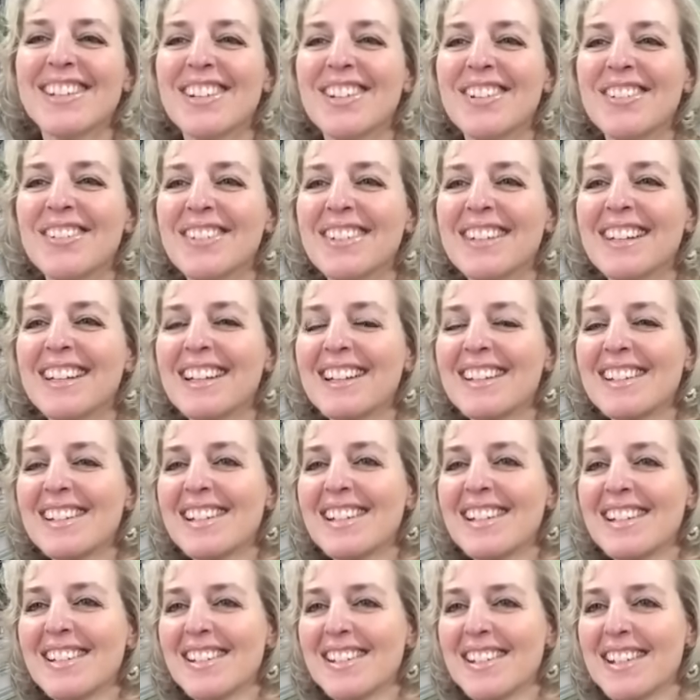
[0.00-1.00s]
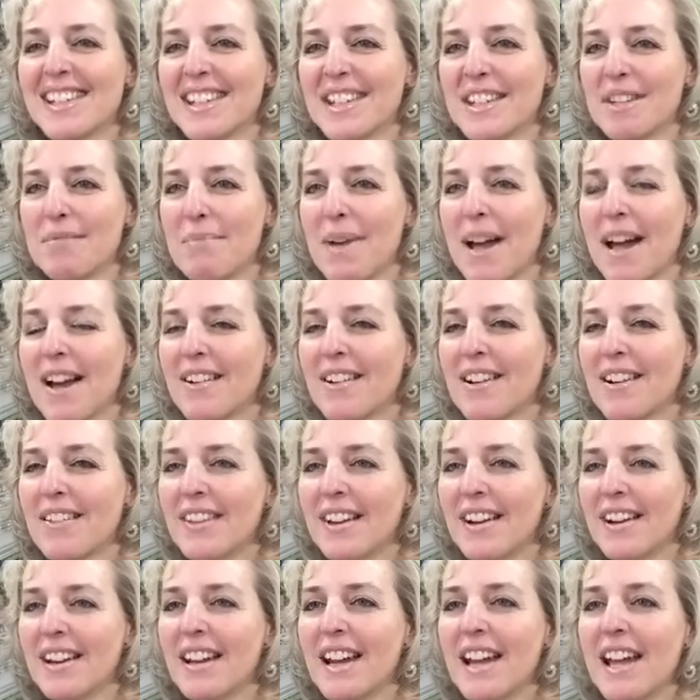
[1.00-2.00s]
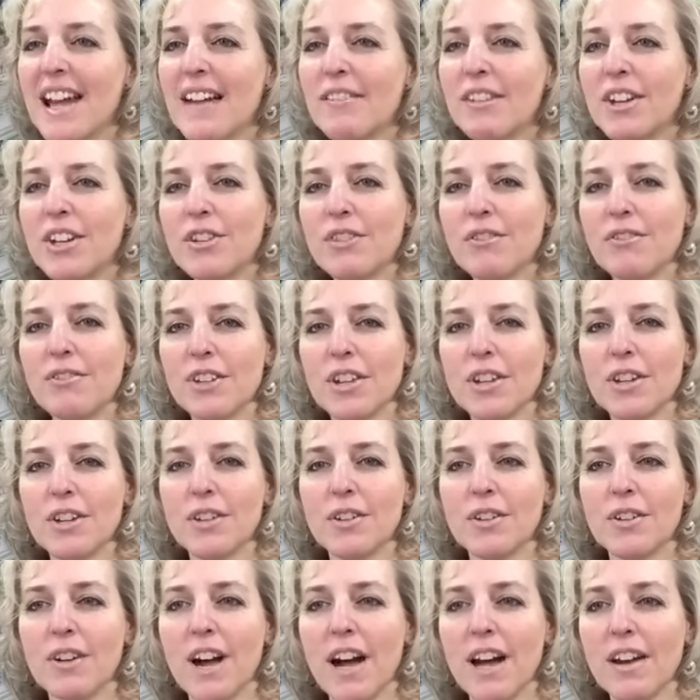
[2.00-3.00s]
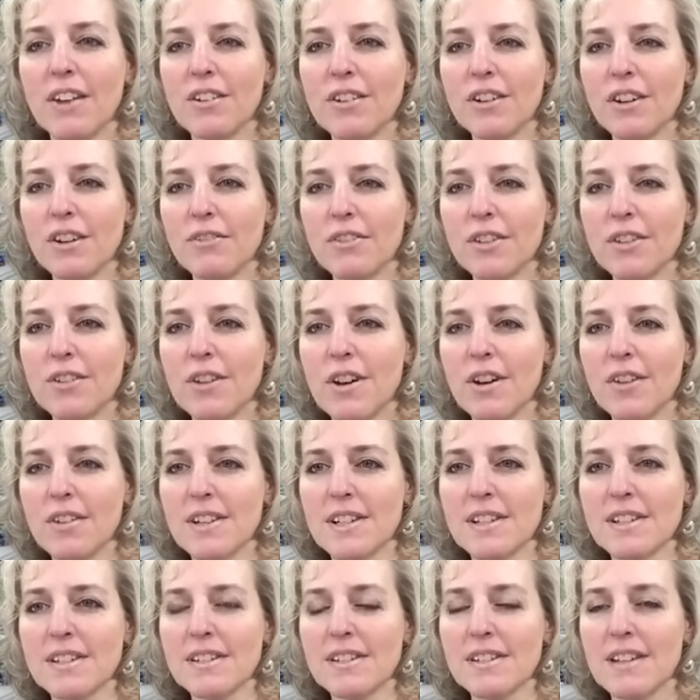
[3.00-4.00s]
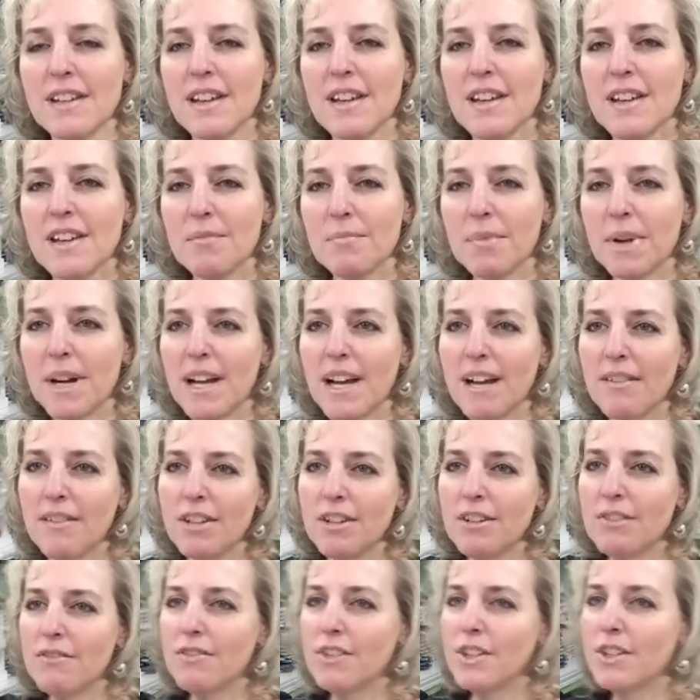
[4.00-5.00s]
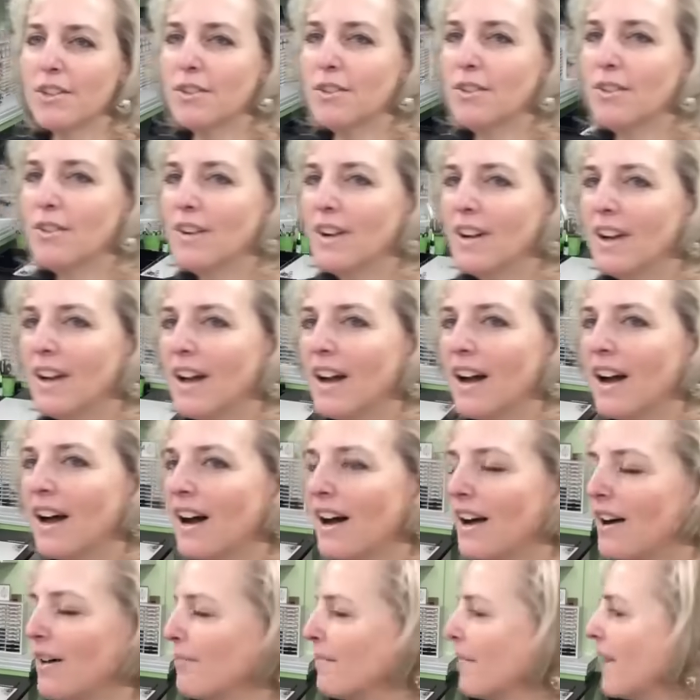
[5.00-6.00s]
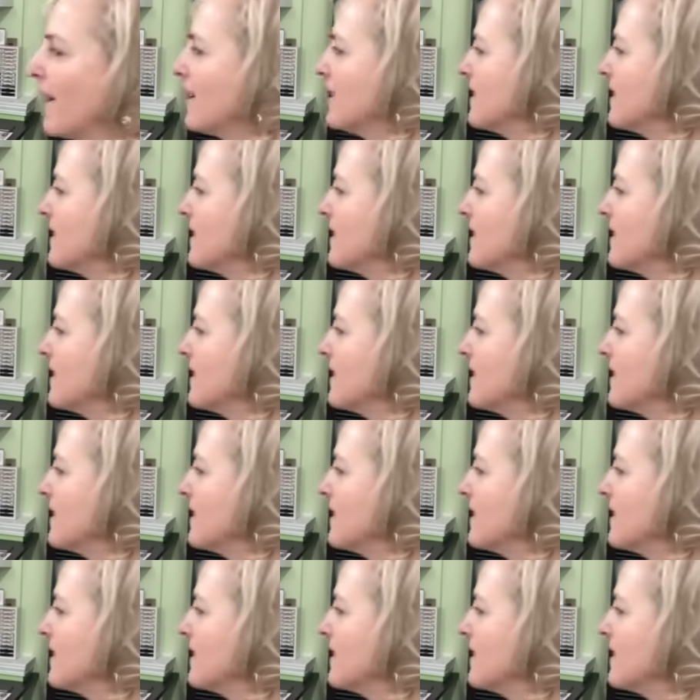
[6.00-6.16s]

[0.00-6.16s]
so Nick is going to sit in the background there. And I have a new view. I don't know if you noticed, but I have a new view. Um,